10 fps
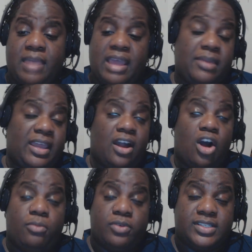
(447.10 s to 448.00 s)
maybe
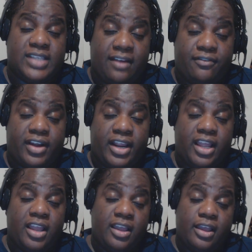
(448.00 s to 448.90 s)
almost
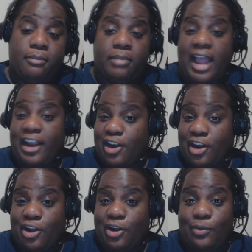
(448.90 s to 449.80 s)
every black
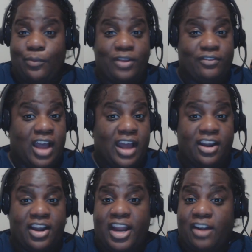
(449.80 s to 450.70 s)
girl, we've
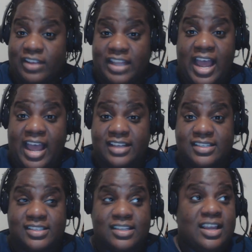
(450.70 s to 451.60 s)
gotten our hair
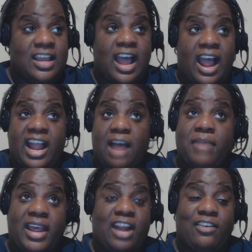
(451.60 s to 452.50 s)
relaxed. I got
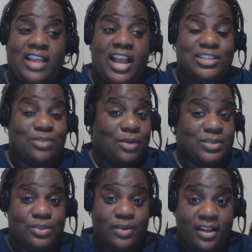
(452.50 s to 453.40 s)
my hair relaxed when I
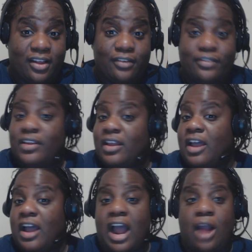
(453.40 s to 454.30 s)
was 12.
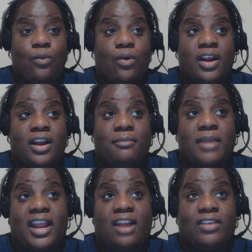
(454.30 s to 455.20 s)
I wore
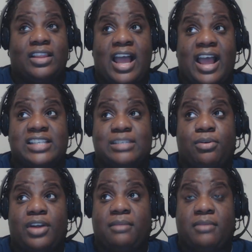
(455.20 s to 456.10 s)
my hair relaxed
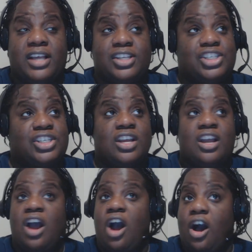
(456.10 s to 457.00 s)
pretty much
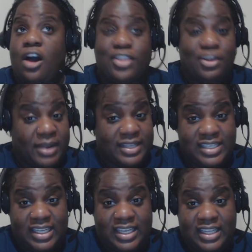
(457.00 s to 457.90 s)
all through my
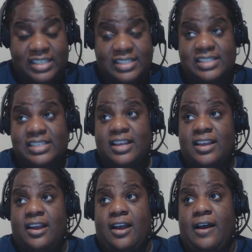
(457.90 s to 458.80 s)
teens.
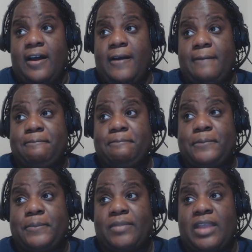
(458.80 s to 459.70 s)
Um,
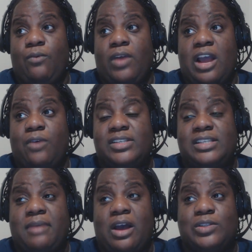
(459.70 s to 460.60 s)
and when I
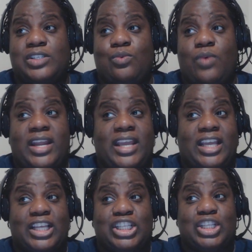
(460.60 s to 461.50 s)
was about
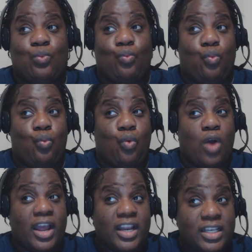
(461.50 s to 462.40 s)

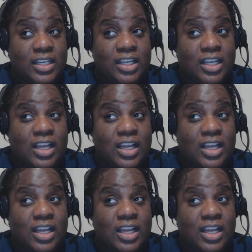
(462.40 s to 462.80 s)
21,